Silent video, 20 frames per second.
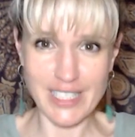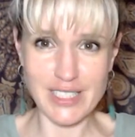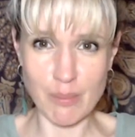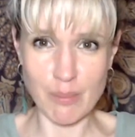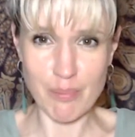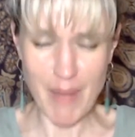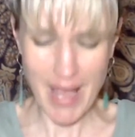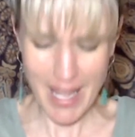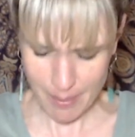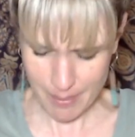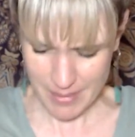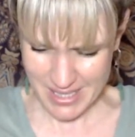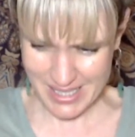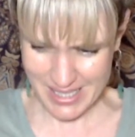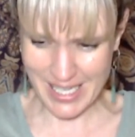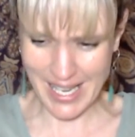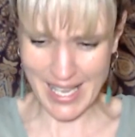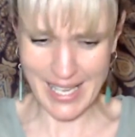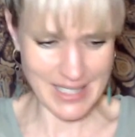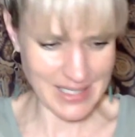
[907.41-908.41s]
and make
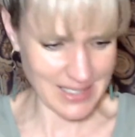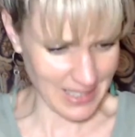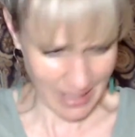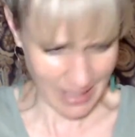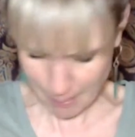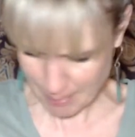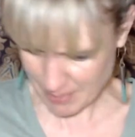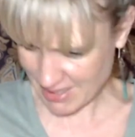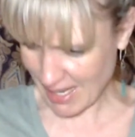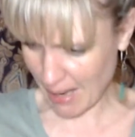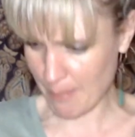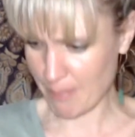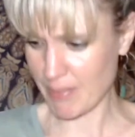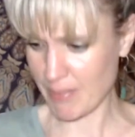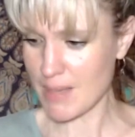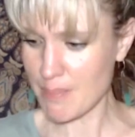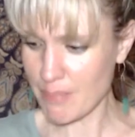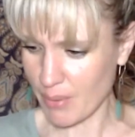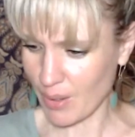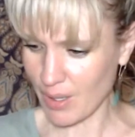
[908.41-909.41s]
mistakes and upset
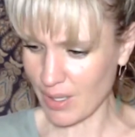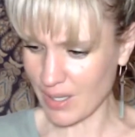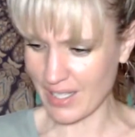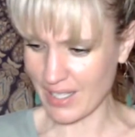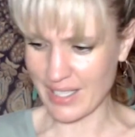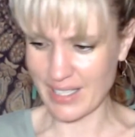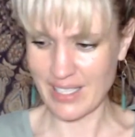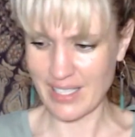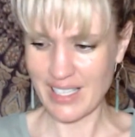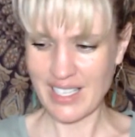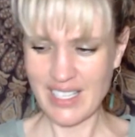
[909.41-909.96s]
people and